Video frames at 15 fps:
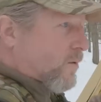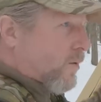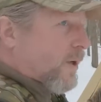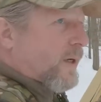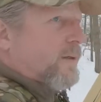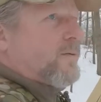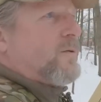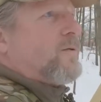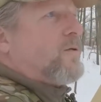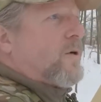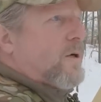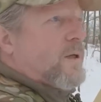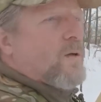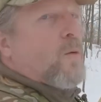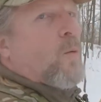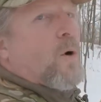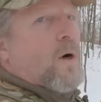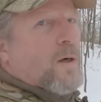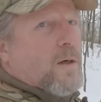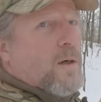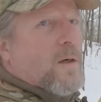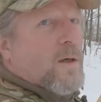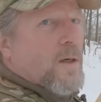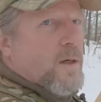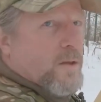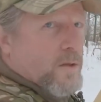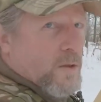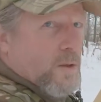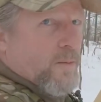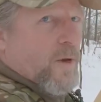going to turn into water. It's going